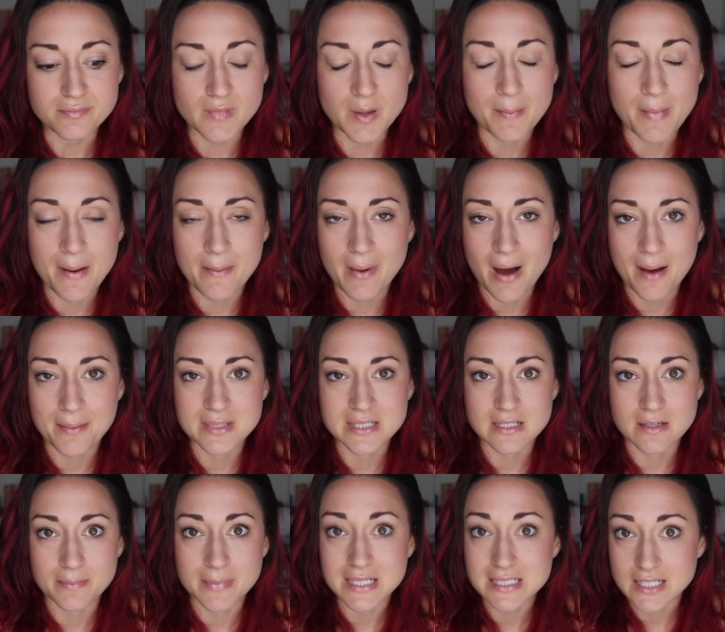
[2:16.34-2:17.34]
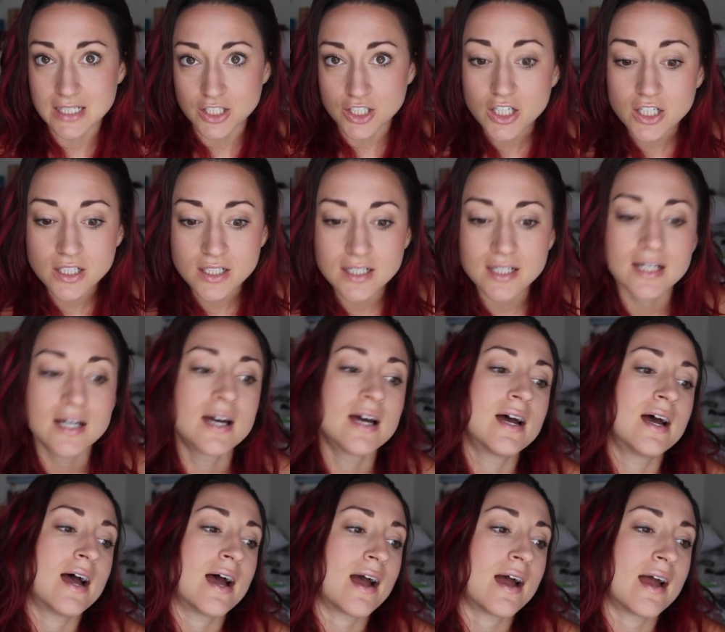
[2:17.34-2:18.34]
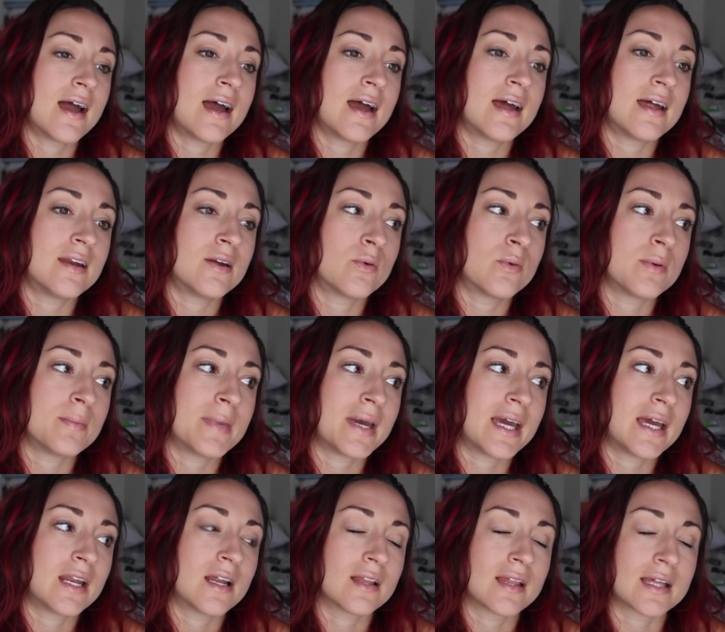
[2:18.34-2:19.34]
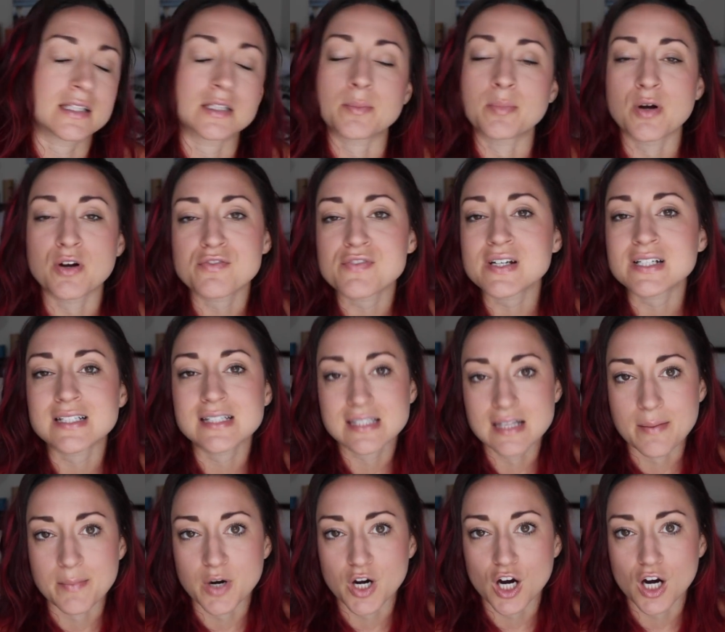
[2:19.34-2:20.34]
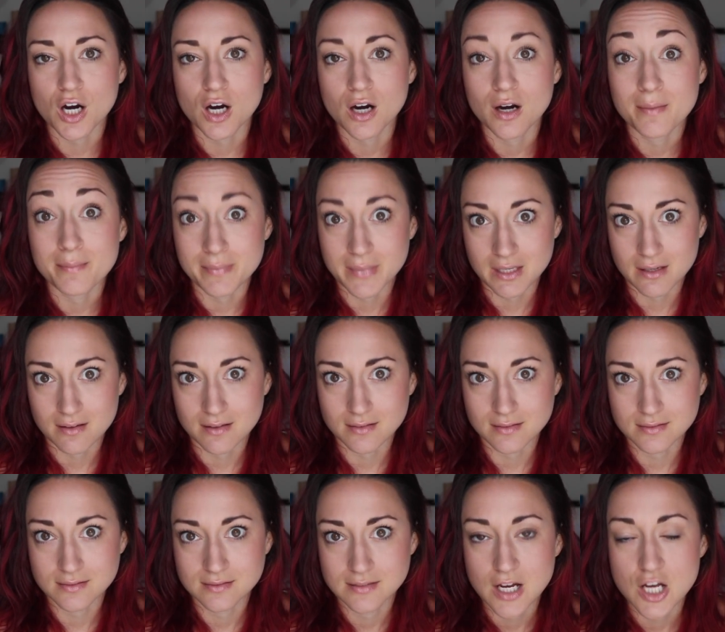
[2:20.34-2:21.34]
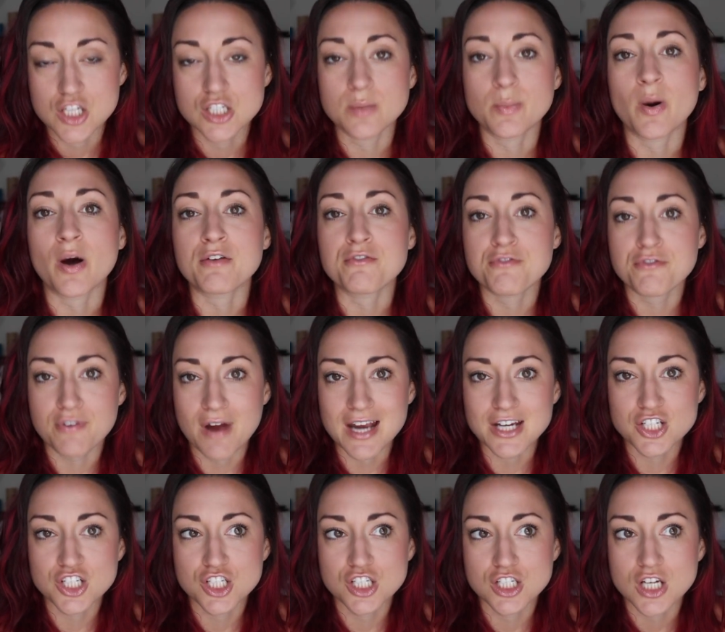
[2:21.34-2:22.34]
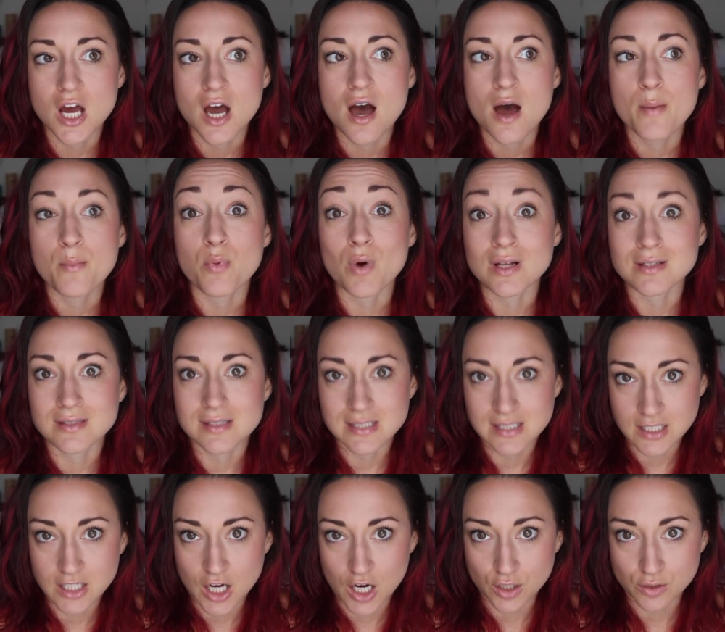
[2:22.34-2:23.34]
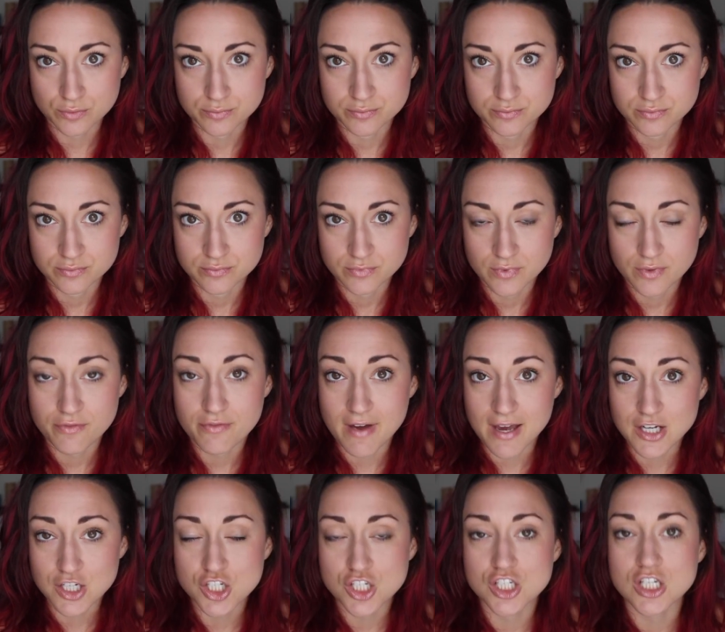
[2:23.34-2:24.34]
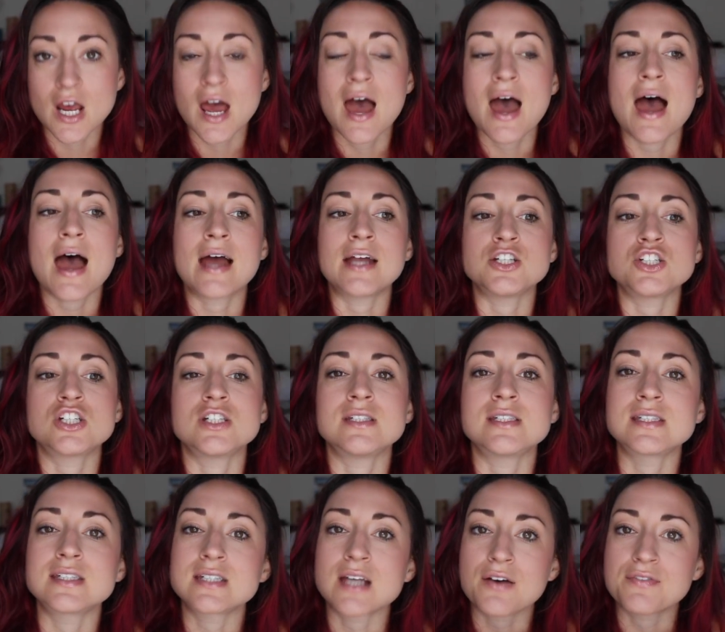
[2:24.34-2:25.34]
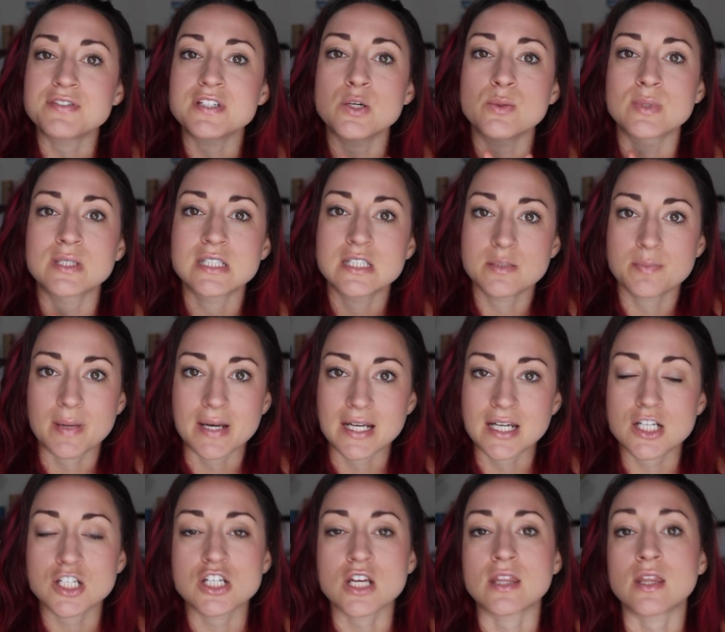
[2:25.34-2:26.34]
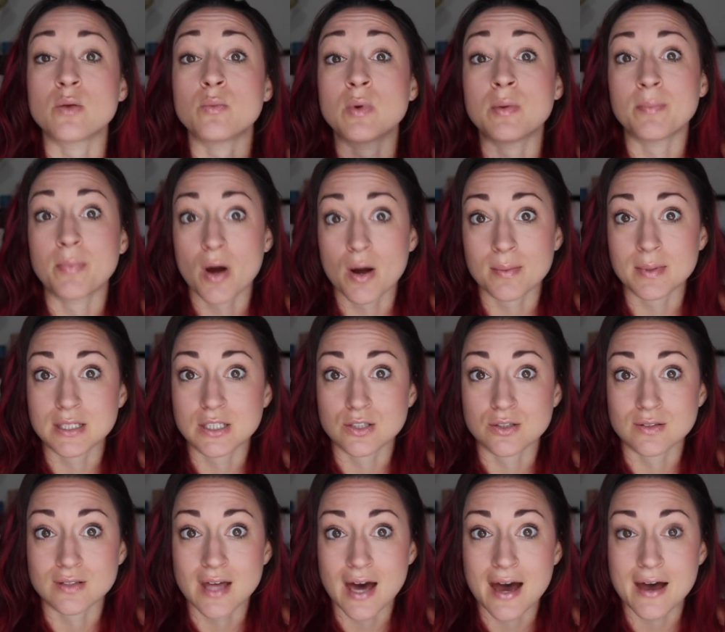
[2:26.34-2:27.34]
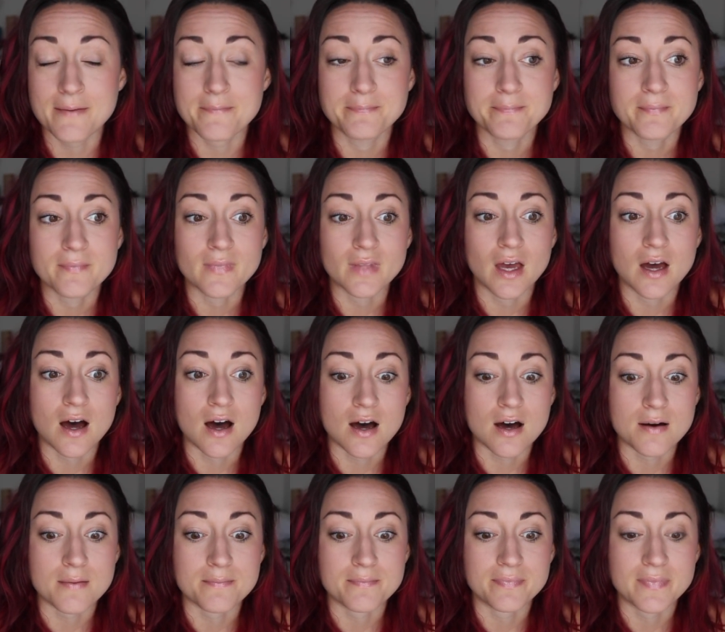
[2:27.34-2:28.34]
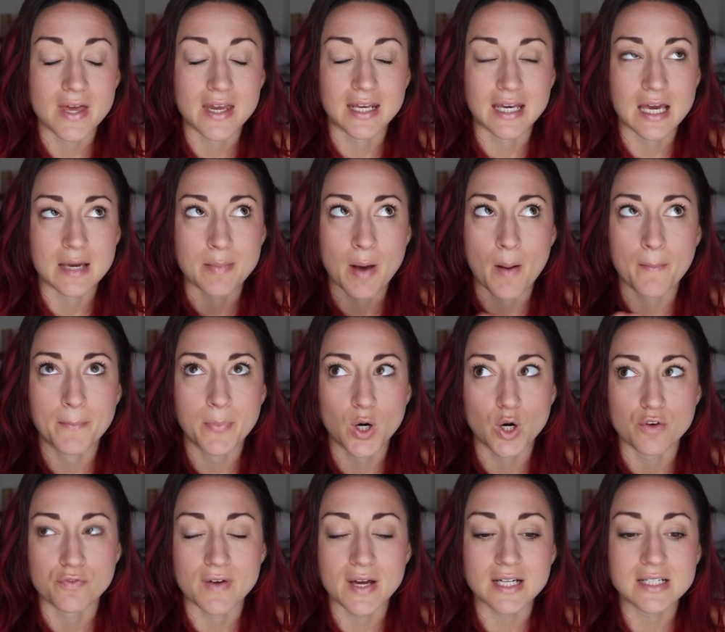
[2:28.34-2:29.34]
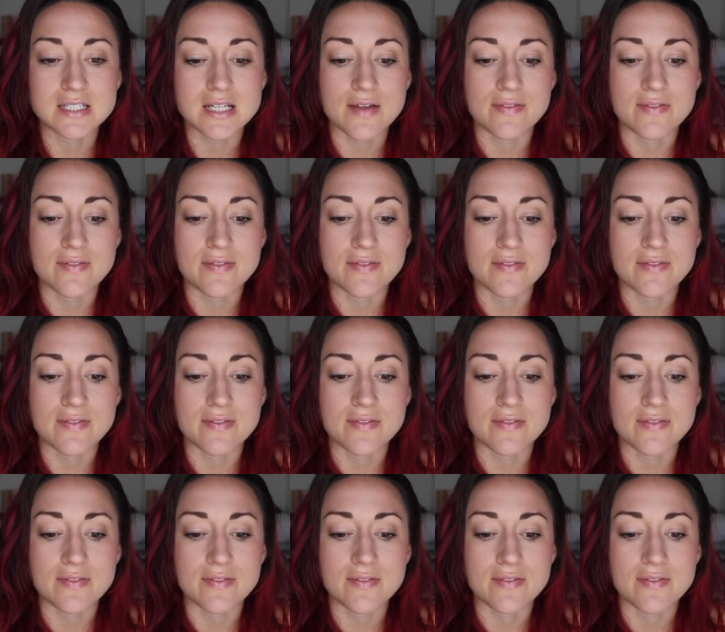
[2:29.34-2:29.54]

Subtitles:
My mom is an amazing cook, and we made like the perfect summer meal. She bought fresh branzino fish and she stuffed it with spinach, and then we barbecued that, and it came out perfect.